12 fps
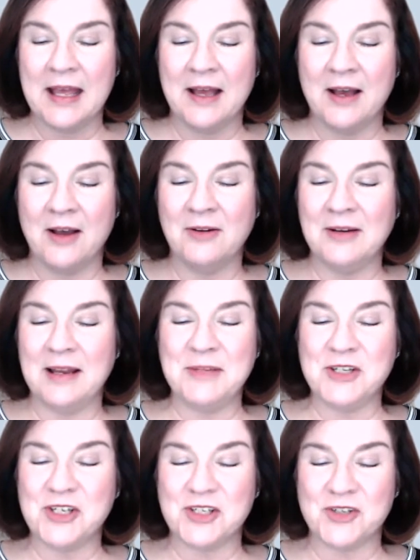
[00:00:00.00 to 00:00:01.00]
Oh, let
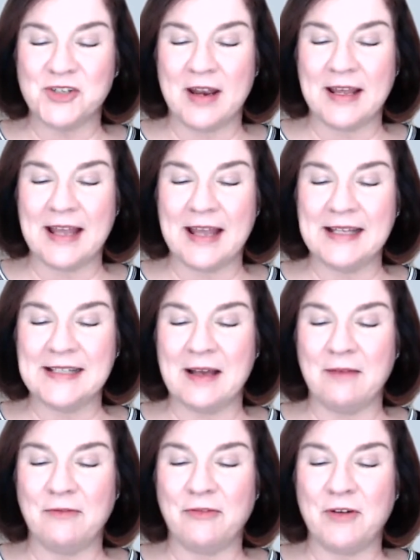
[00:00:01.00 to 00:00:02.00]
me just try and get this
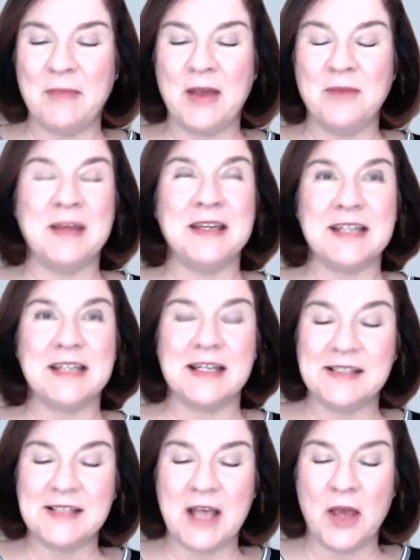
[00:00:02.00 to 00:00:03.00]
up for a moment.
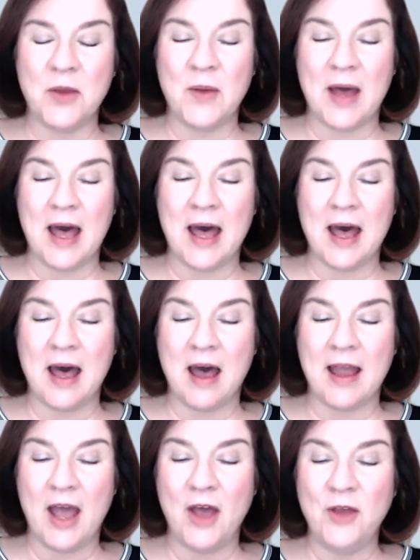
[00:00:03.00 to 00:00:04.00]
So
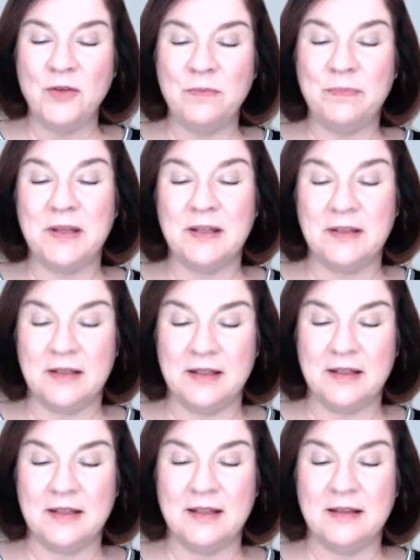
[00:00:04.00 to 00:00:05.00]
I hope,
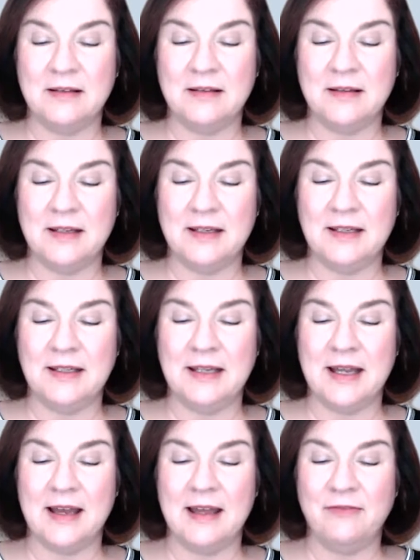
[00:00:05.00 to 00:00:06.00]

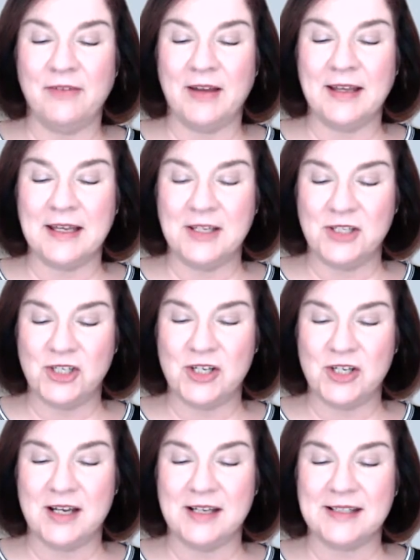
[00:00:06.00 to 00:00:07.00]
yeah, if I can
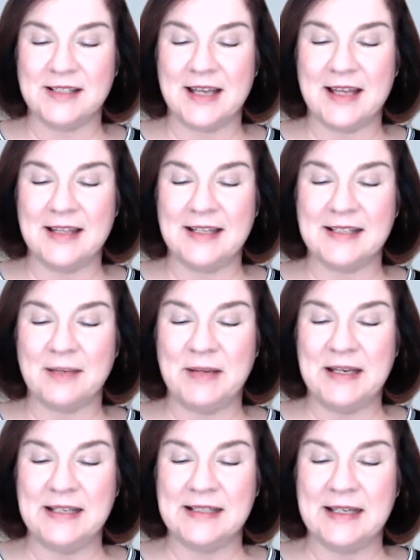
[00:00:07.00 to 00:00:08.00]
just get this up
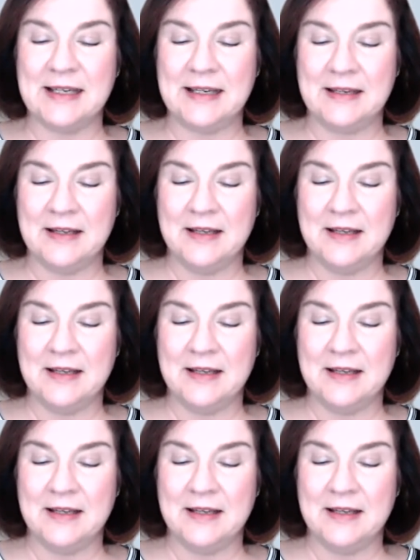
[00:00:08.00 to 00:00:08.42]
easily.